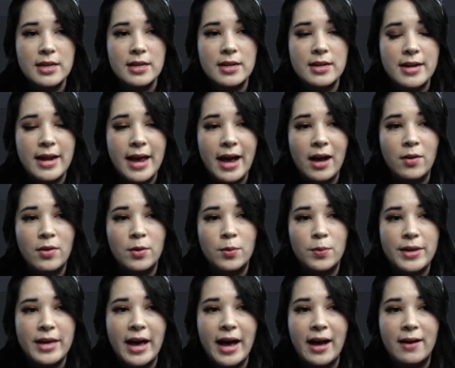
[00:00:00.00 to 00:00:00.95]
now that
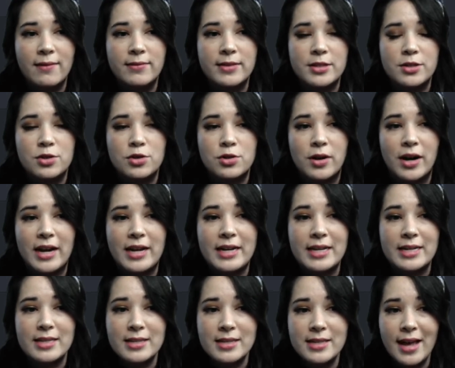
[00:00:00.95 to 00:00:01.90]
we have this try and
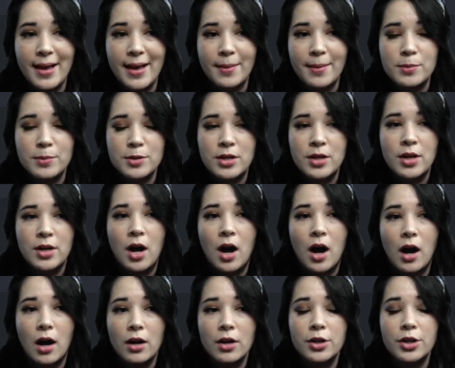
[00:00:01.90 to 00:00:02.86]
except,
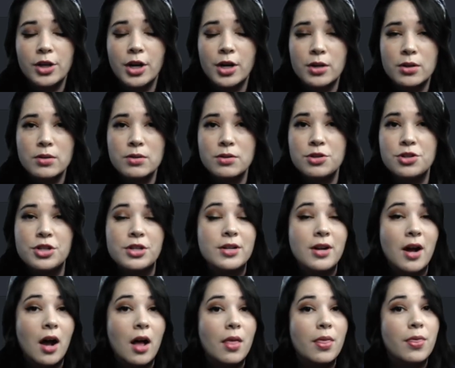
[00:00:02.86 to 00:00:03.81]
our code should
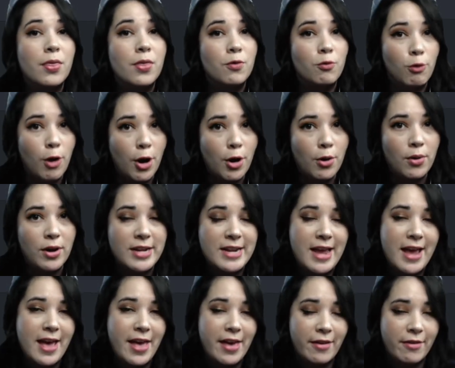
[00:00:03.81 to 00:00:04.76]
not throw an
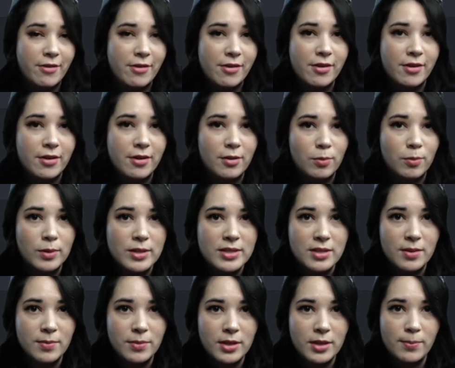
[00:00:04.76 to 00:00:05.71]
error when
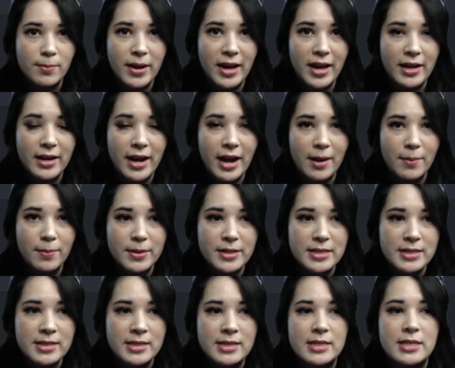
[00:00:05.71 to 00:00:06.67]
something bad
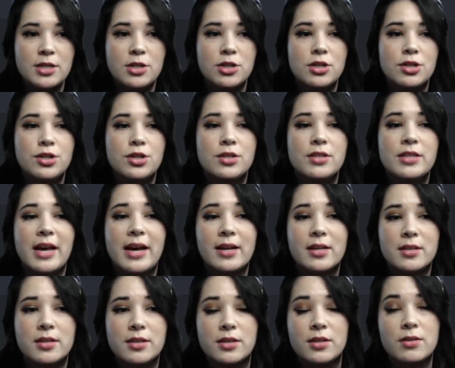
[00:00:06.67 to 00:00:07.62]
happens. It should just
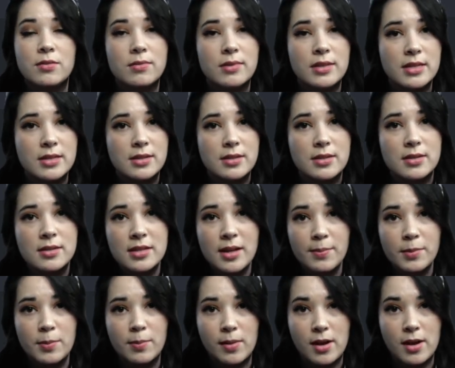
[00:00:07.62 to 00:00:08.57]
execute these
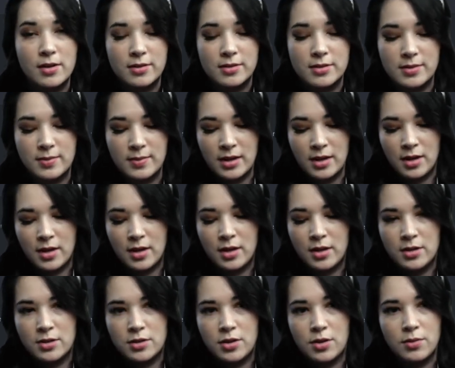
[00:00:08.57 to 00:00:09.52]
except blocks.
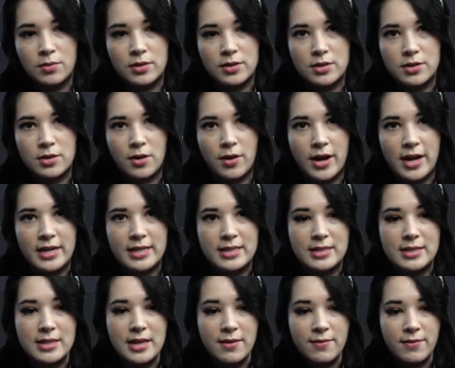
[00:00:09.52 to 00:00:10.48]
So let's go ahead
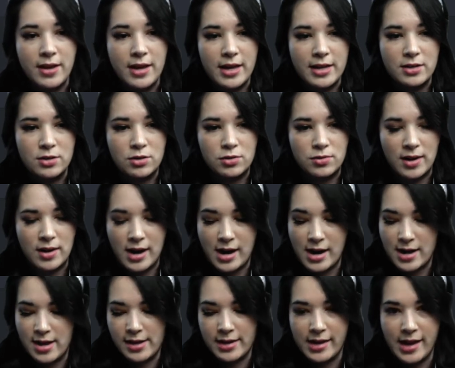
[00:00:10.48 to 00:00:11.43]
and save it and try
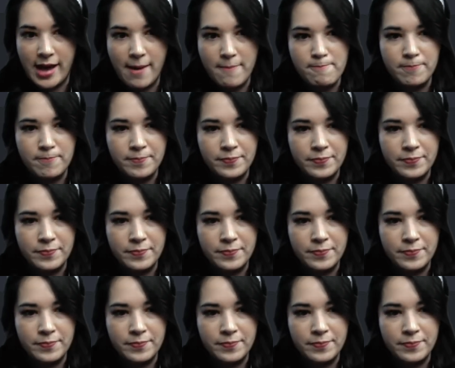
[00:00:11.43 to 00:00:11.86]
again.